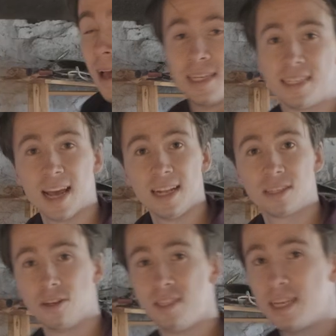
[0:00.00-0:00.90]
A stance
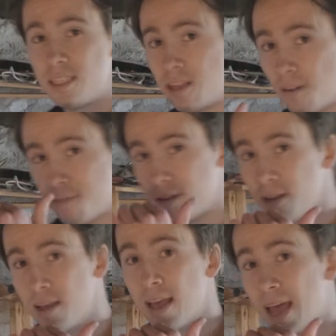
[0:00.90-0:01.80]
consists of
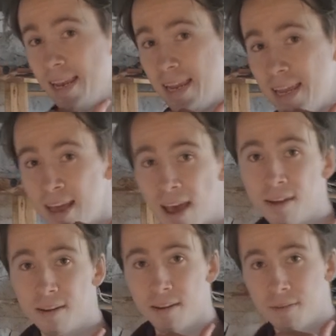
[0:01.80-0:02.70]
a lead hand,